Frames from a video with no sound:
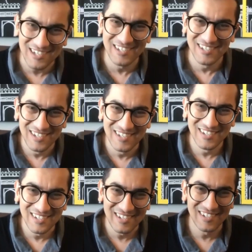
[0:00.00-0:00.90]
Exactly.
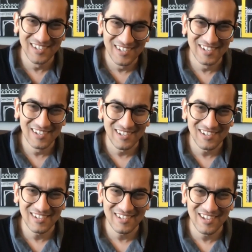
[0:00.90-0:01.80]

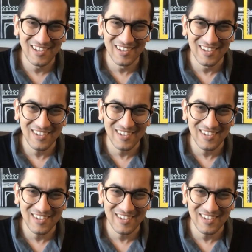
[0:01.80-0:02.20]
Thank you so much,